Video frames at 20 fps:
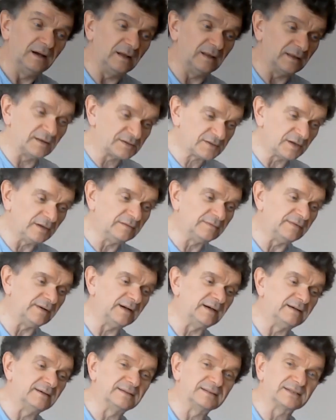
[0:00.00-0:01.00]
Although so
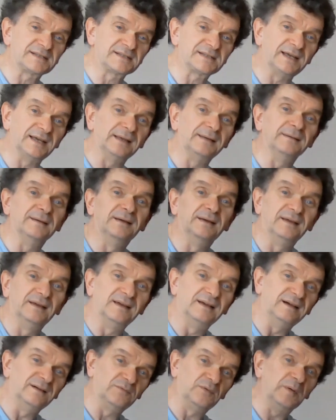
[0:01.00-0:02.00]
far, say,
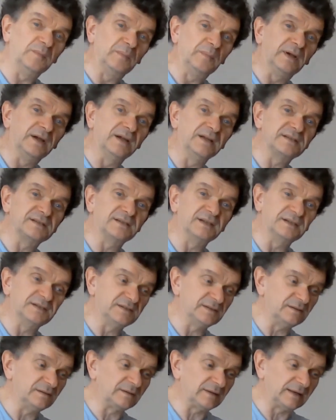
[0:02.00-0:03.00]
I've run
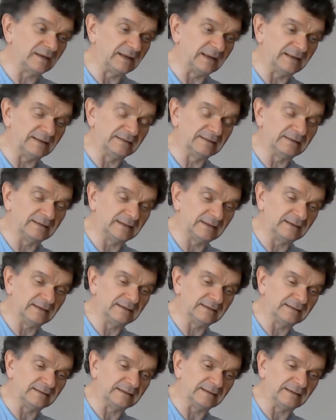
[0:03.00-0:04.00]
PhD2 on it, and
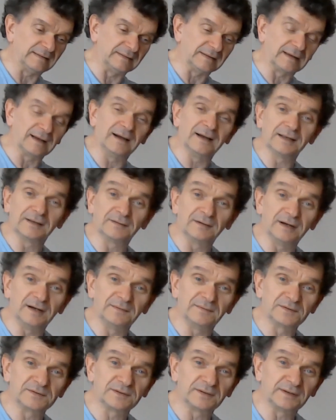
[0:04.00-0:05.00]
the guide
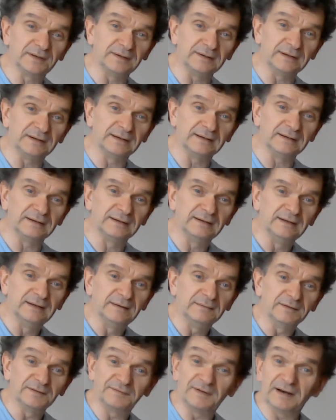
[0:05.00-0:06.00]
graph was looking
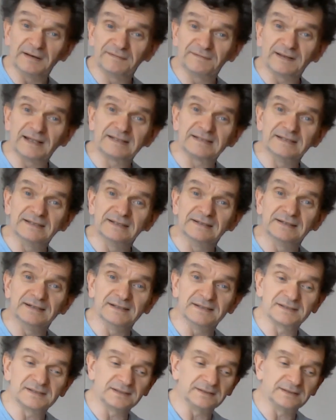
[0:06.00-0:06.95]
very flat indeed.